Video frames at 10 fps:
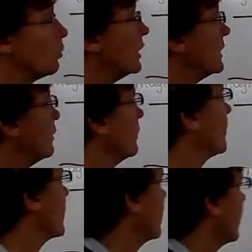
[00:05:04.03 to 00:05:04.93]
20, we've
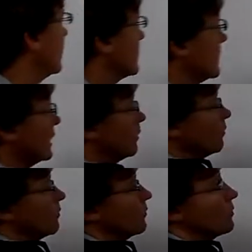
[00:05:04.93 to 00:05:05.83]
got calcium.
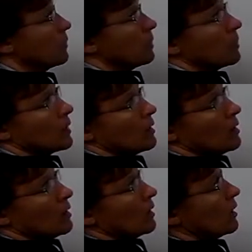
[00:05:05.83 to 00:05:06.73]

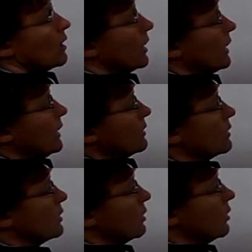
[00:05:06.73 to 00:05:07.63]
All right,
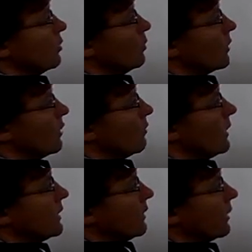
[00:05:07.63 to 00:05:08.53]
so we're going to
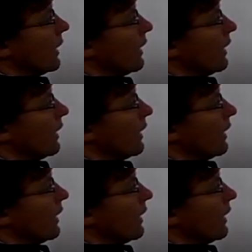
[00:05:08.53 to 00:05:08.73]
write down